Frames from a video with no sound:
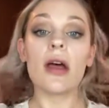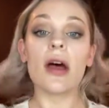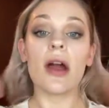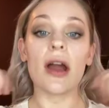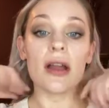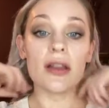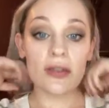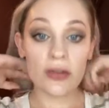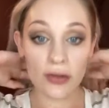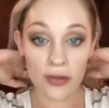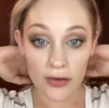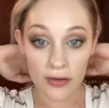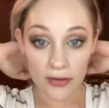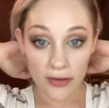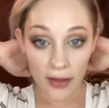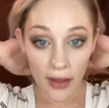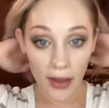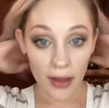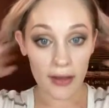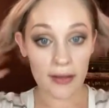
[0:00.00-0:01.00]
All right, so there's
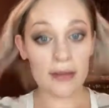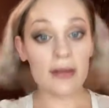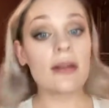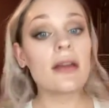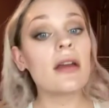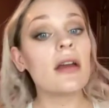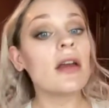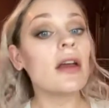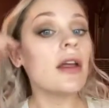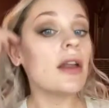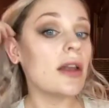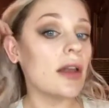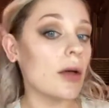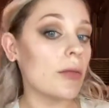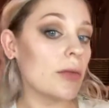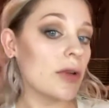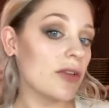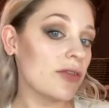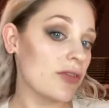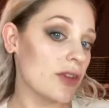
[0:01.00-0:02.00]
the eyes. Now
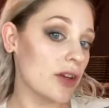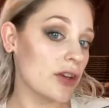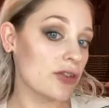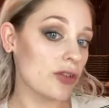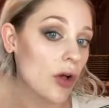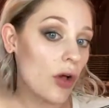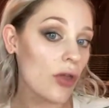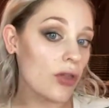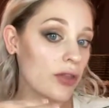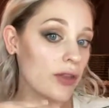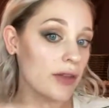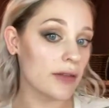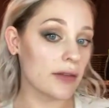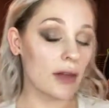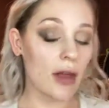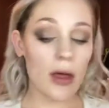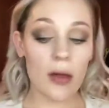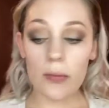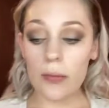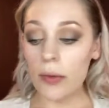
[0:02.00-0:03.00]
I'm going to finish all this
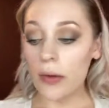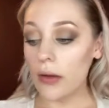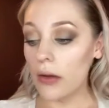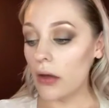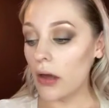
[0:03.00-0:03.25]
up.